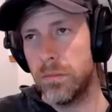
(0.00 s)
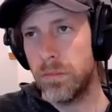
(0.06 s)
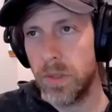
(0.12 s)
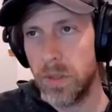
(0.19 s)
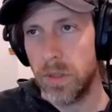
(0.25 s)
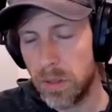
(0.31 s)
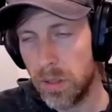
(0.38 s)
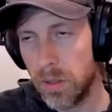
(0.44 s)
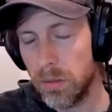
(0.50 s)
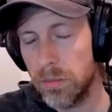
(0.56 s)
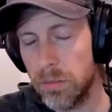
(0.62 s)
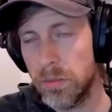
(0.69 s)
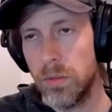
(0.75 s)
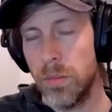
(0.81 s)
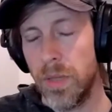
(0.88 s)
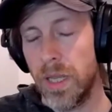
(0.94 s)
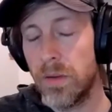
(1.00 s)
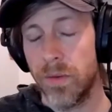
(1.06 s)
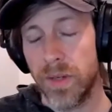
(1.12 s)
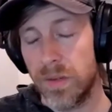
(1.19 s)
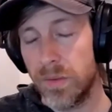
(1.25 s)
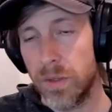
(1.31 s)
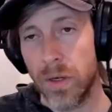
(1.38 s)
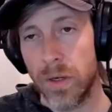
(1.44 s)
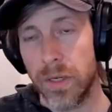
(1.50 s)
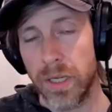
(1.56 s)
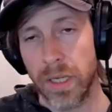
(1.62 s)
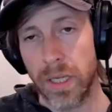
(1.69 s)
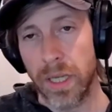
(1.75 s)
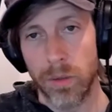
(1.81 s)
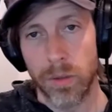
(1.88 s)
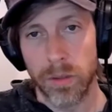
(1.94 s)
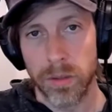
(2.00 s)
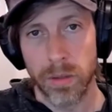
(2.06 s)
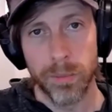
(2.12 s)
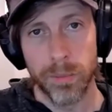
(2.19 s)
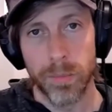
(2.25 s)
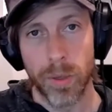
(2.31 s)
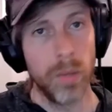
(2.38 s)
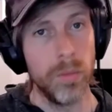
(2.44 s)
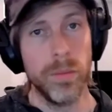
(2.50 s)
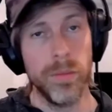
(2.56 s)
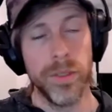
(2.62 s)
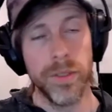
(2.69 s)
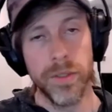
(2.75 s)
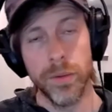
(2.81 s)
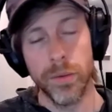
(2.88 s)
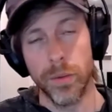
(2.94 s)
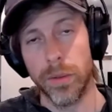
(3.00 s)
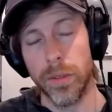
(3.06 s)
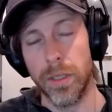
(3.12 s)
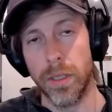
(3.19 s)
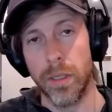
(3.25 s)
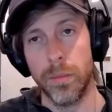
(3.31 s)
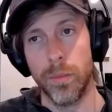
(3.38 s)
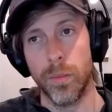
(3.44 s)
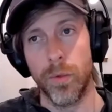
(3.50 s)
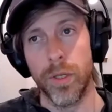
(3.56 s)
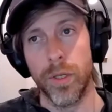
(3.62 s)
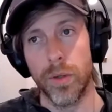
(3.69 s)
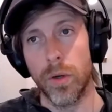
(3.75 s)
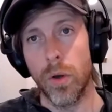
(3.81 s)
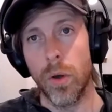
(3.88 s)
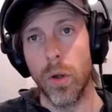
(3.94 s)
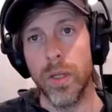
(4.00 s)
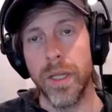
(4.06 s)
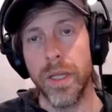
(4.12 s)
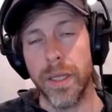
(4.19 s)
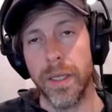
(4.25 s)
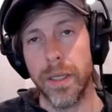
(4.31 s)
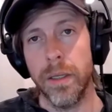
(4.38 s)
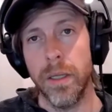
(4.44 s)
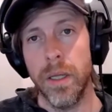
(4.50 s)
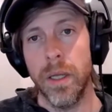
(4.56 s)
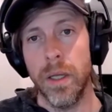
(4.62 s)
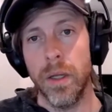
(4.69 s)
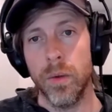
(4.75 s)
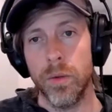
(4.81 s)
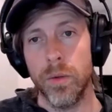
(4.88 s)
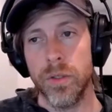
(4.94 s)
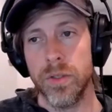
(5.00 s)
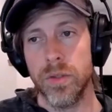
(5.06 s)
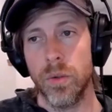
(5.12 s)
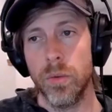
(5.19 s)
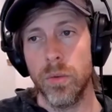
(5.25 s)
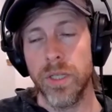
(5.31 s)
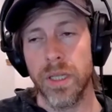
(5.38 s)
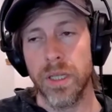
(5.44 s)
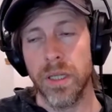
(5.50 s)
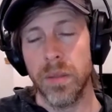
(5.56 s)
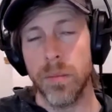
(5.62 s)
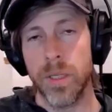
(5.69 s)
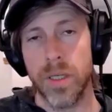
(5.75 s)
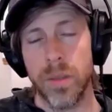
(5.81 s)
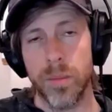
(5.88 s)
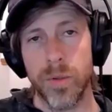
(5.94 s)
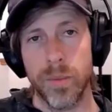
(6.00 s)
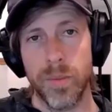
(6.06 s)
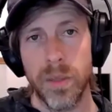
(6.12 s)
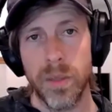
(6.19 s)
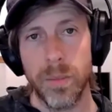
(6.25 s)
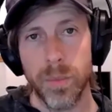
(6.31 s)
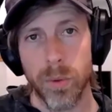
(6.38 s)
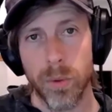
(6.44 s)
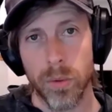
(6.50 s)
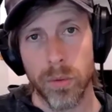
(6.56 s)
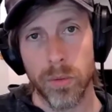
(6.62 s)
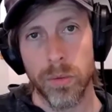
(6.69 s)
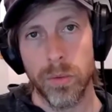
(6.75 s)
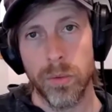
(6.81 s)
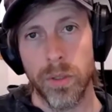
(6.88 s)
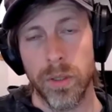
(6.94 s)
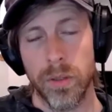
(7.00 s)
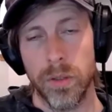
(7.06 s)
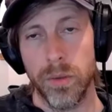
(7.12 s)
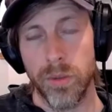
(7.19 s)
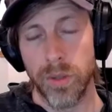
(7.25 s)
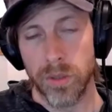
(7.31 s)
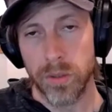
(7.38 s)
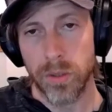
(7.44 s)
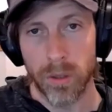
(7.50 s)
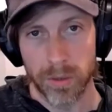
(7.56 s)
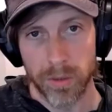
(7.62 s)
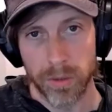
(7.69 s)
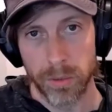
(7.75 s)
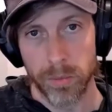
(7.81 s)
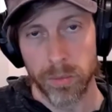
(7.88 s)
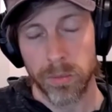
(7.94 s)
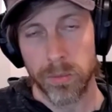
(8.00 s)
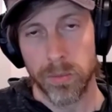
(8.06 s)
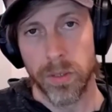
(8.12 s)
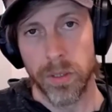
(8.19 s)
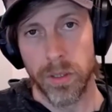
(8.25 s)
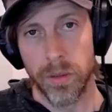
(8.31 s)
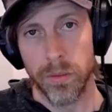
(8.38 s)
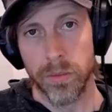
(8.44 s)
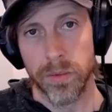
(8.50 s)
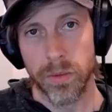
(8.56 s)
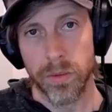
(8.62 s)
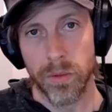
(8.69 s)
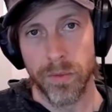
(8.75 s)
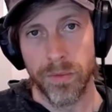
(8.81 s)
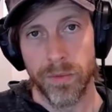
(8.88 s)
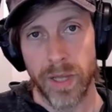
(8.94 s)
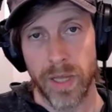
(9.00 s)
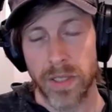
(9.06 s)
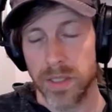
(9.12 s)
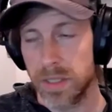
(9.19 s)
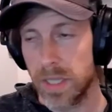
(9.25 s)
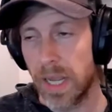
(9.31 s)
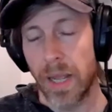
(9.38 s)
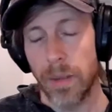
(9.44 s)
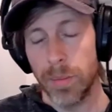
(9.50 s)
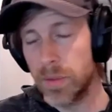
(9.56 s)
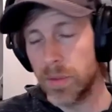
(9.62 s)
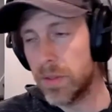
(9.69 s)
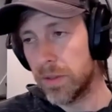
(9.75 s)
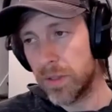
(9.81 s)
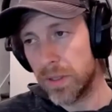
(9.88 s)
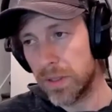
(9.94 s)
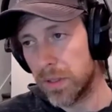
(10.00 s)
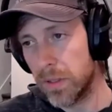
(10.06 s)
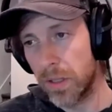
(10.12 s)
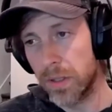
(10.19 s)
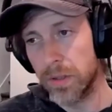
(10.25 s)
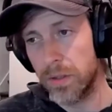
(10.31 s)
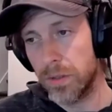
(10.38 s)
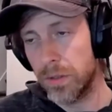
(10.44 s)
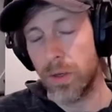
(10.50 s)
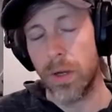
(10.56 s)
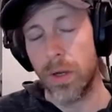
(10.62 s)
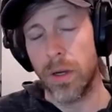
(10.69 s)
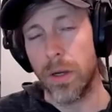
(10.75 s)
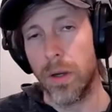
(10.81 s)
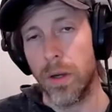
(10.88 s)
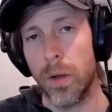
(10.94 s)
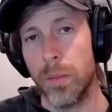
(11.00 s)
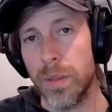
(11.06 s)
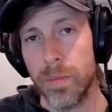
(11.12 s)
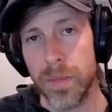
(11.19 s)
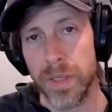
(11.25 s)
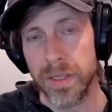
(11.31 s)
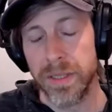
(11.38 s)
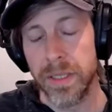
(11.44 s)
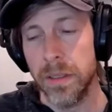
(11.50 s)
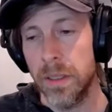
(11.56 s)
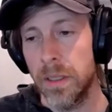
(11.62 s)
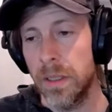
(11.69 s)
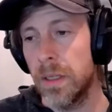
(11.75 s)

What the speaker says: you may have even already encountered a problem or two. When you call in, well, there's only a limited number of people who you can talk to, so if they just happen to just luck of the draw, all be busy,